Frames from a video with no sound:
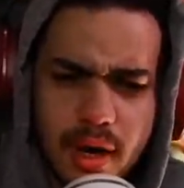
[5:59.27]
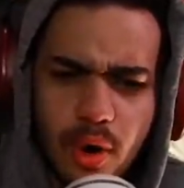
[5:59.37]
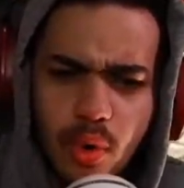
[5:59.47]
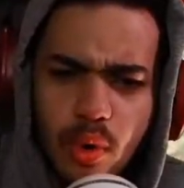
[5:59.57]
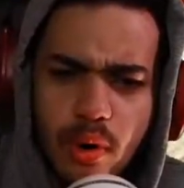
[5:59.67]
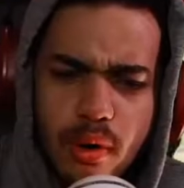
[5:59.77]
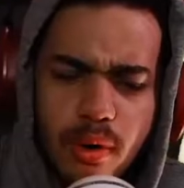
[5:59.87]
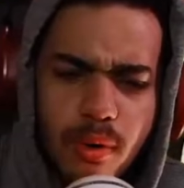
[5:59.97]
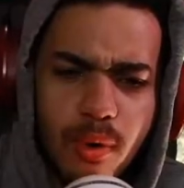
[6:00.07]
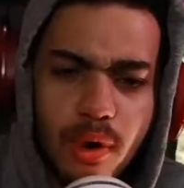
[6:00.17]
Oh,
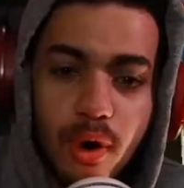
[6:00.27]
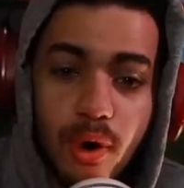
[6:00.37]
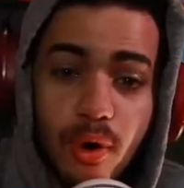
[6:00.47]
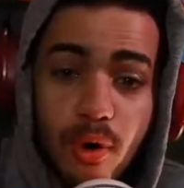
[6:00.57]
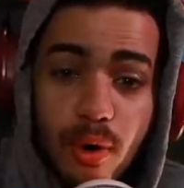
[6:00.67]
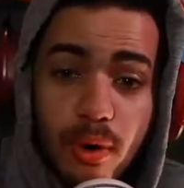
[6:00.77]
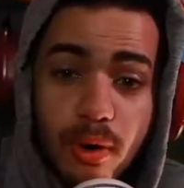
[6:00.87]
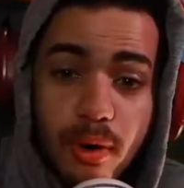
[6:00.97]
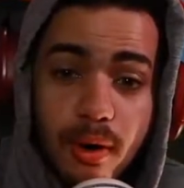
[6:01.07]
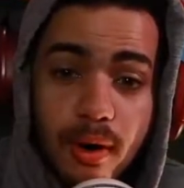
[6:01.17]
oh, oh!
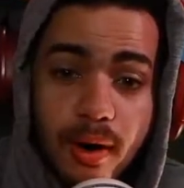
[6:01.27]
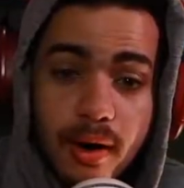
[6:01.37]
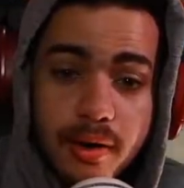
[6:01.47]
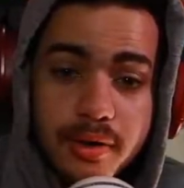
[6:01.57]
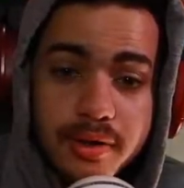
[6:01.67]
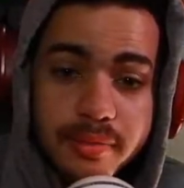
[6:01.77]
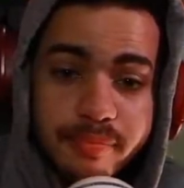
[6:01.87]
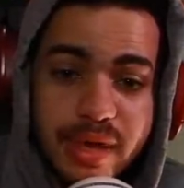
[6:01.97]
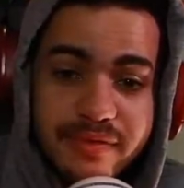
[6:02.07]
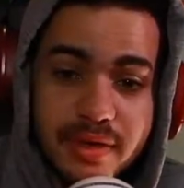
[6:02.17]
Little
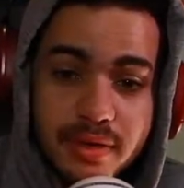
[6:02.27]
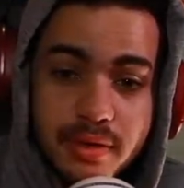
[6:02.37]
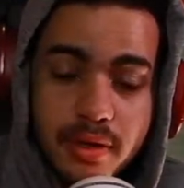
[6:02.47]
pivot.